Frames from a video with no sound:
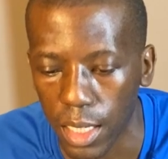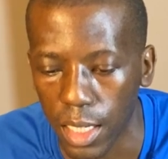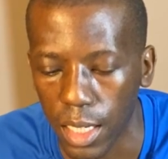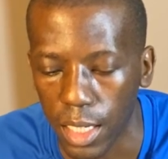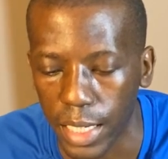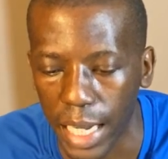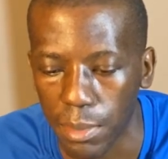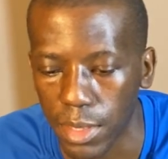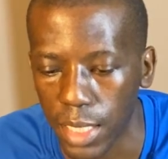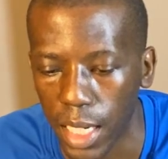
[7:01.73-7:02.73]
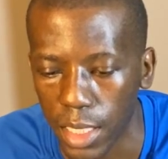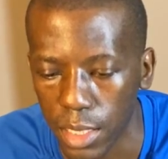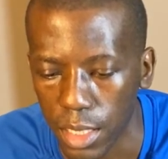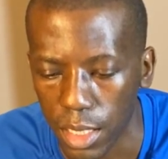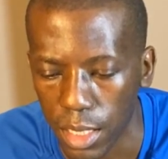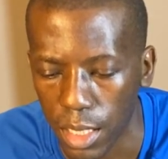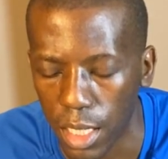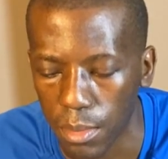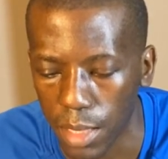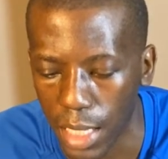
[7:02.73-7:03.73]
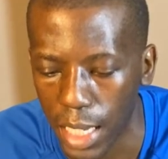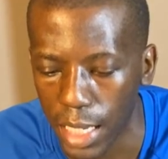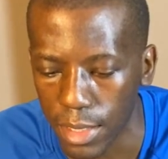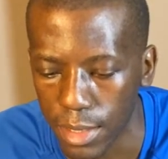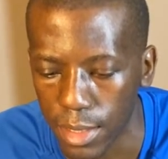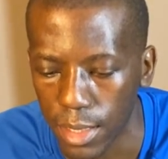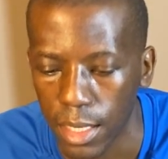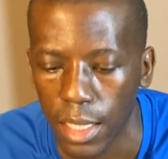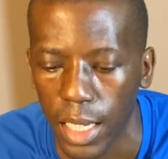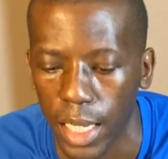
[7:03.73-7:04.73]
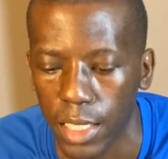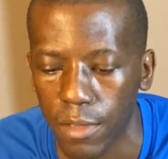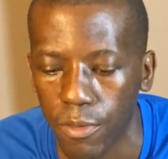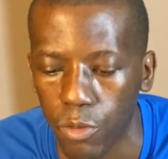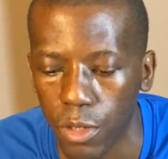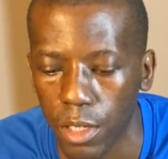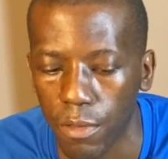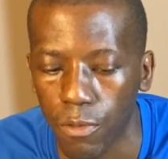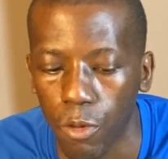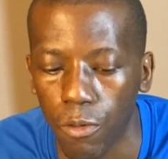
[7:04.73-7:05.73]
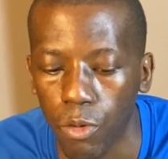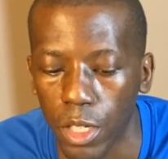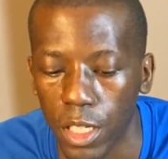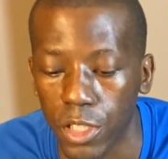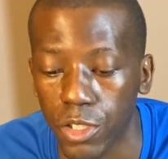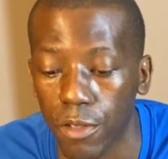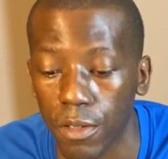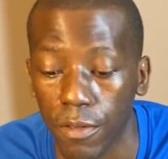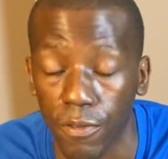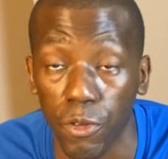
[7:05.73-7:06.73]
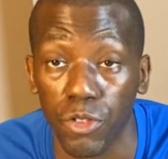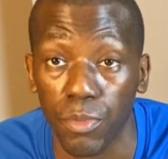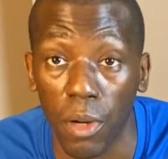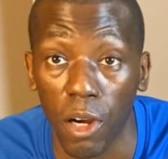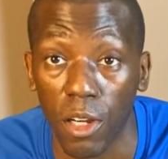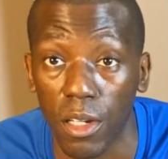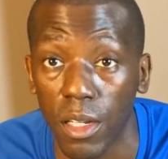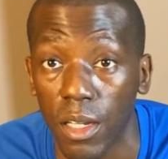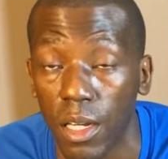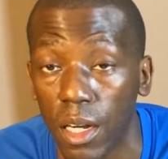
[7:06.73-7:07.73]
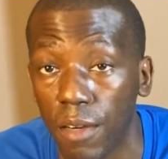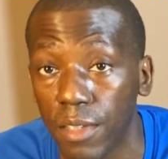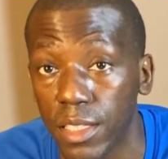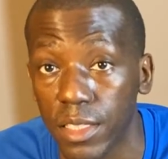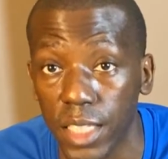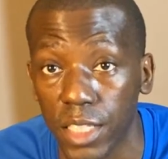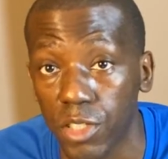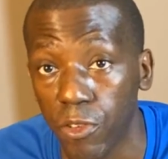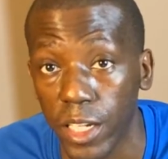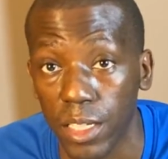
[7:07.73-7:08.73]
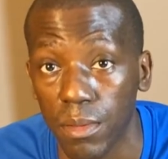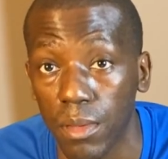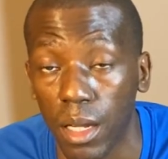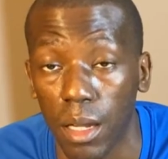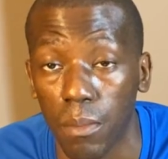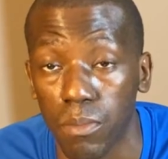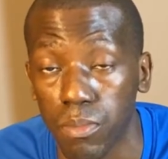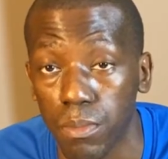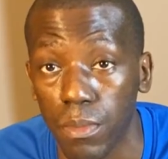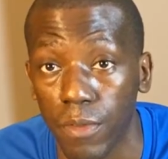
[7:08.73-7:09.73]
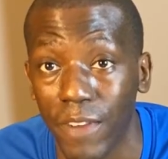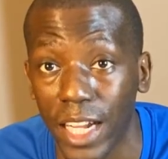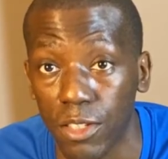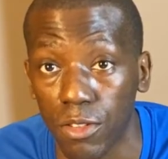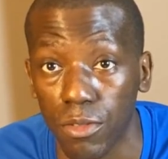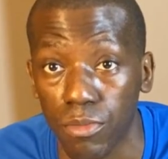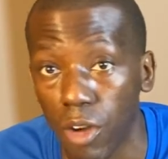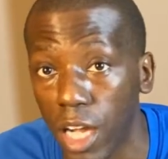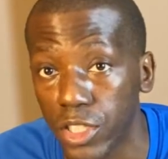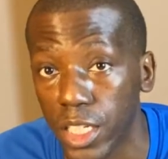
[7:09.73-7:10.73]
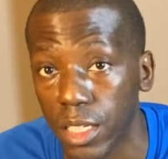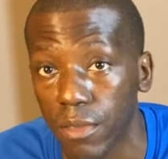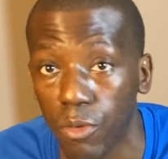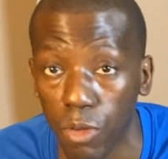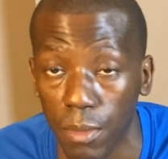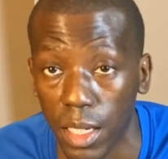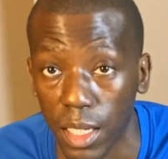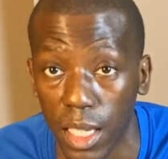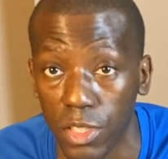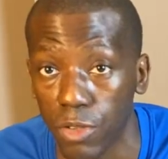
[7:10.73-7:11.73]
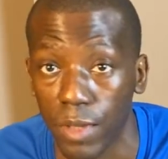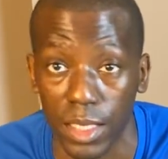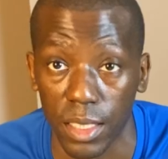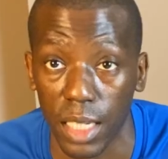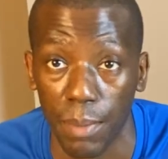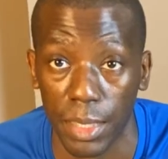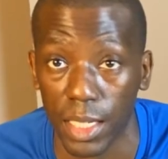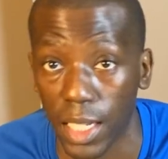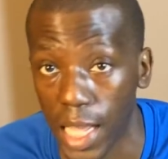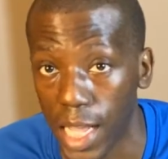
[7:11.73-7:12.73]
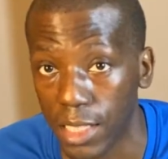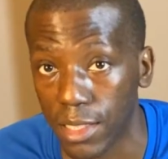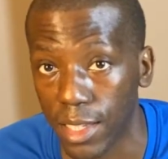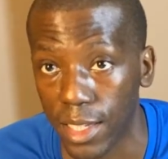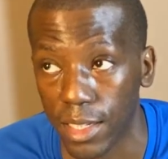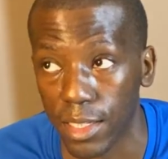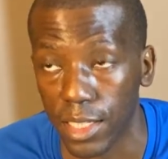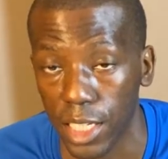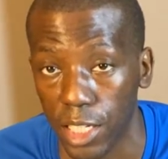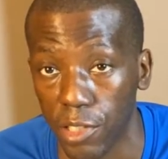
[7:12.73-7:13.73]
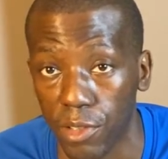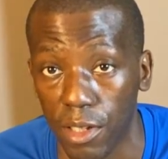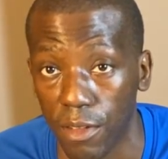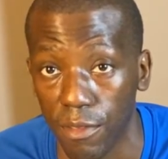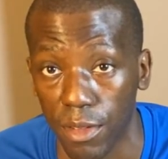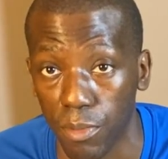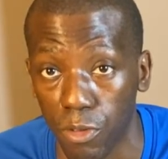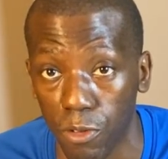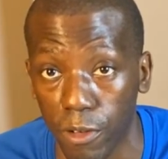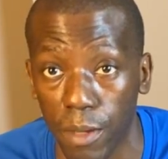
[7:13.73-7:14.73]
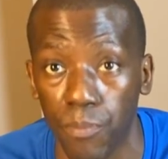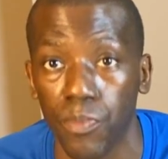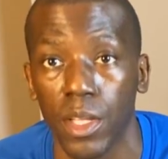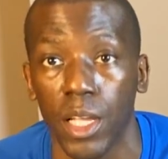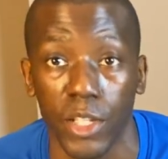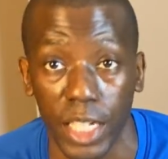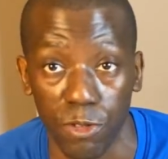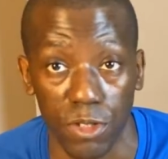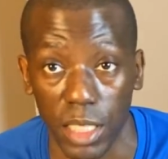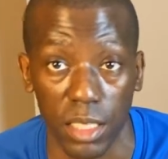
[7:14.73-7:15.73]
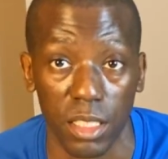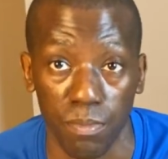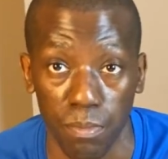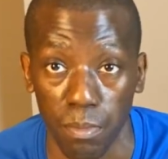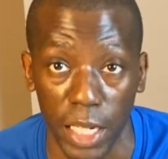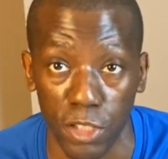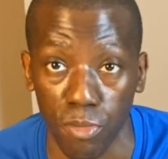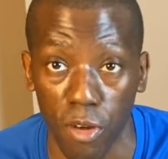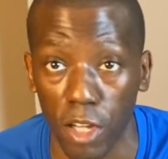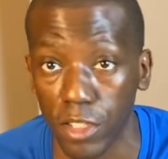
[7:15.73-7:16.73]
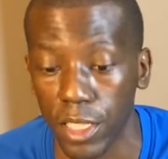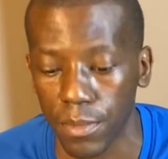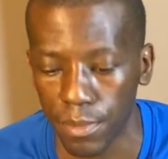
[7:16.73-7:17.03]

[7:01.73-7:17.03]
a game design class, and in 440 is the first part of a 6-credit final project for my class. So basically, I'm in the last year of the program, and you gotta do this major project.